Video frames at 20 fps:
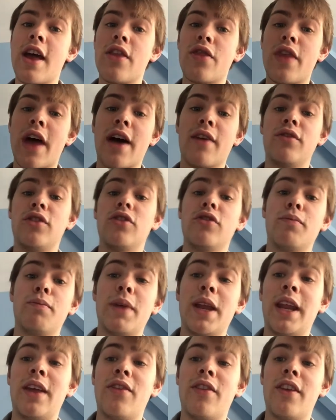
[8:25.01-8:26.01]
that have just
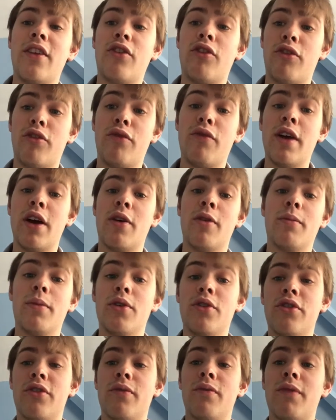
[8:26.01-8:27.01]
been in this film
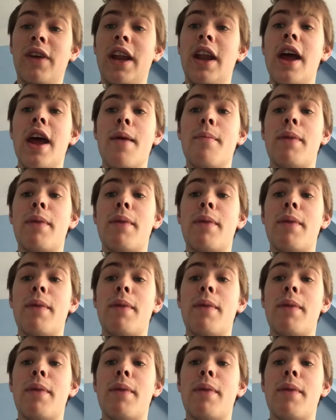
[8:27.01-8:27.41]
or something.